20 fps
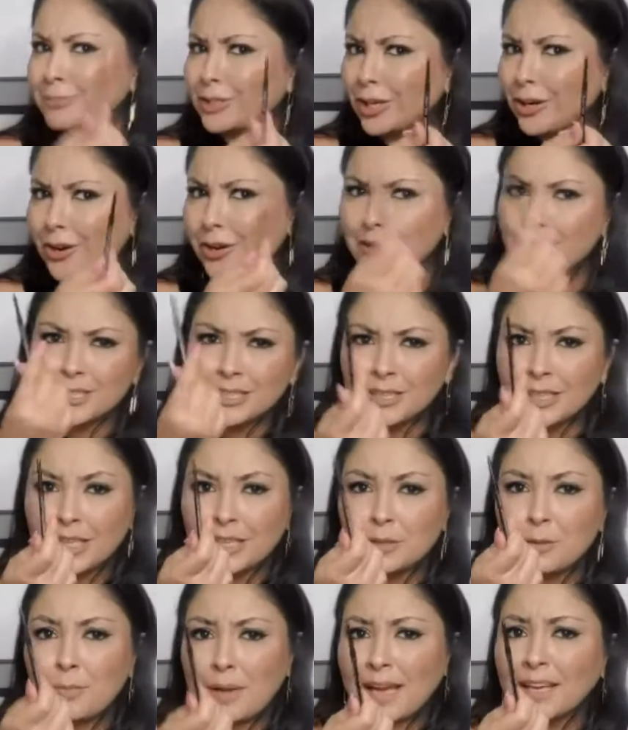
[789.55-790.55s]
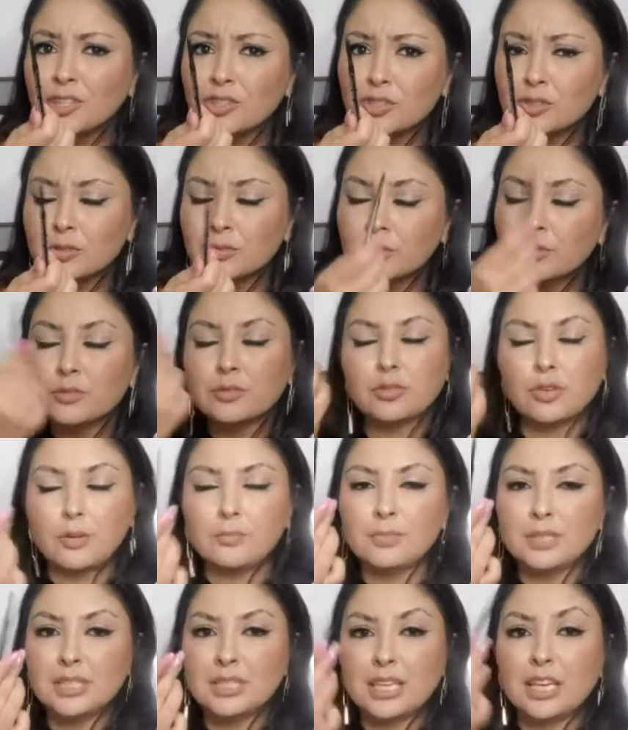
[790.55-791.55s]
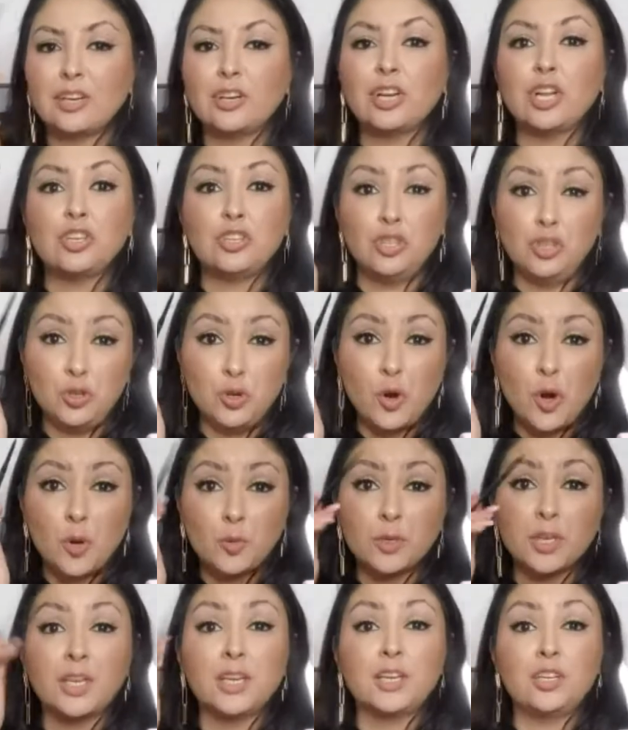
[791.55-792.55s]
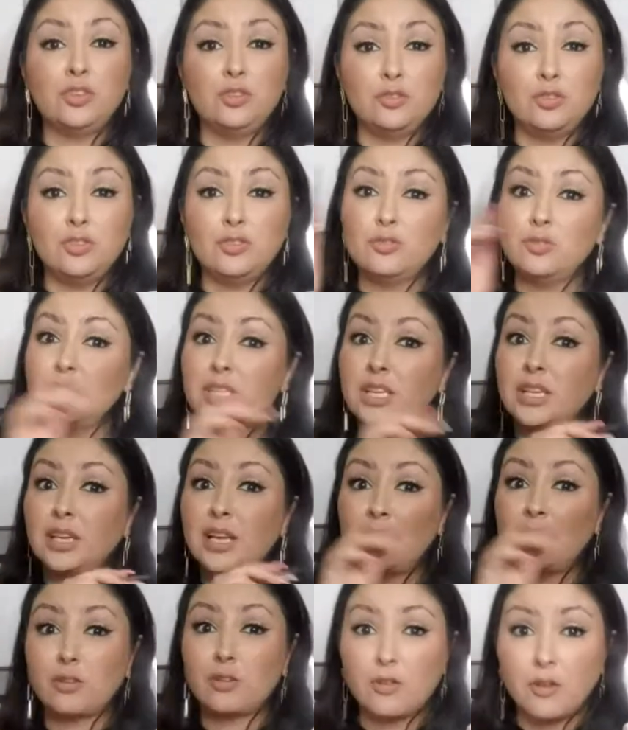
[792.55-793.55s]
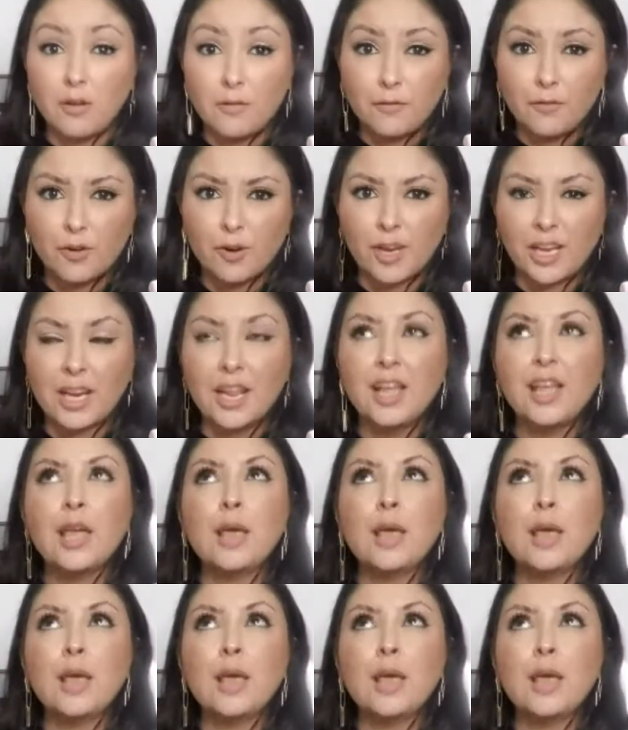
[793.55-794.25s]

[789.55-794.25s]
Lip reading: Girl, this ain't going to bite you. Don't be scared. You own it. You use it, and go for it.